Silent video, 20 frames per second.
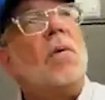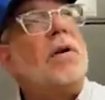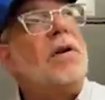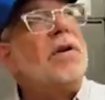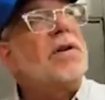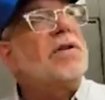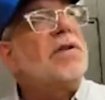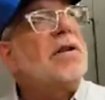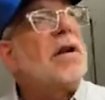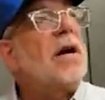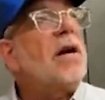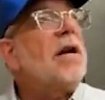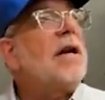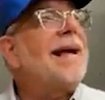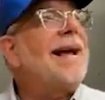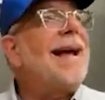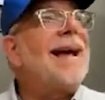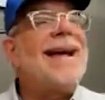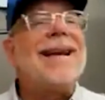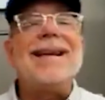When you're
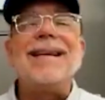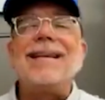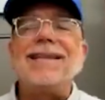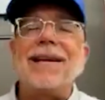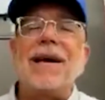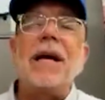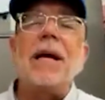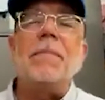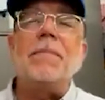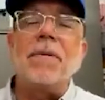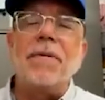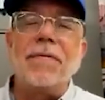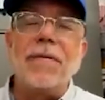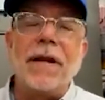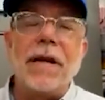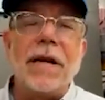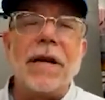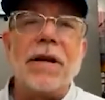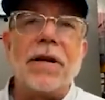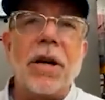starting any
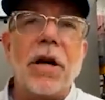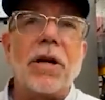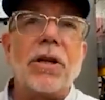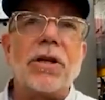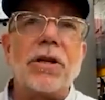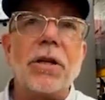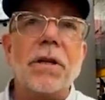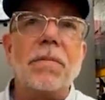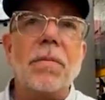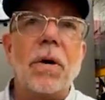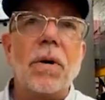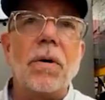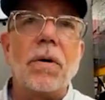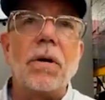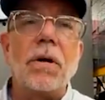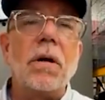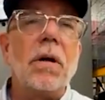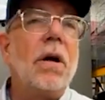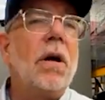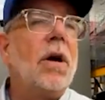type of an induction
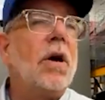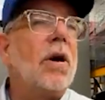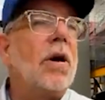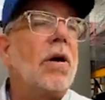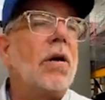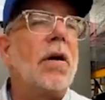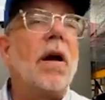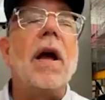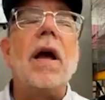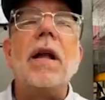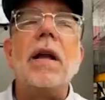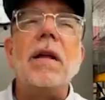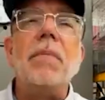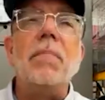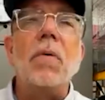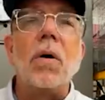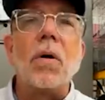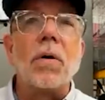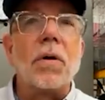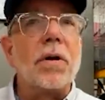motor or
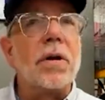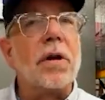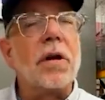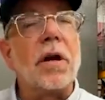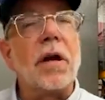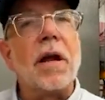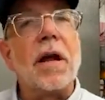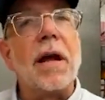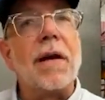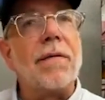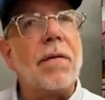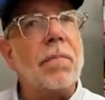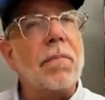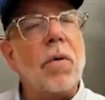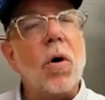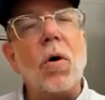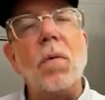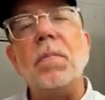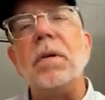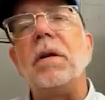any motor, you're going to
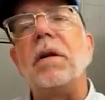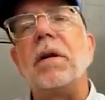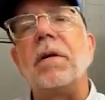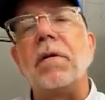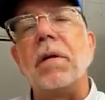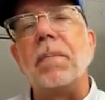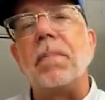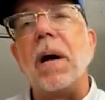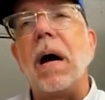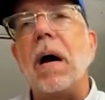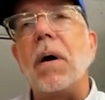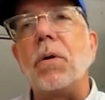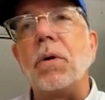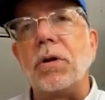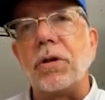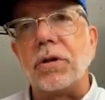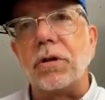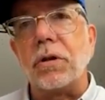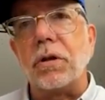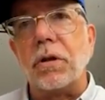have a momentary
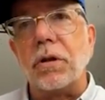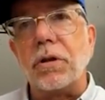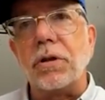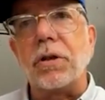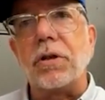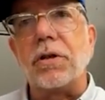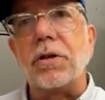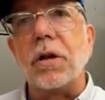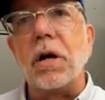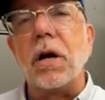power surge.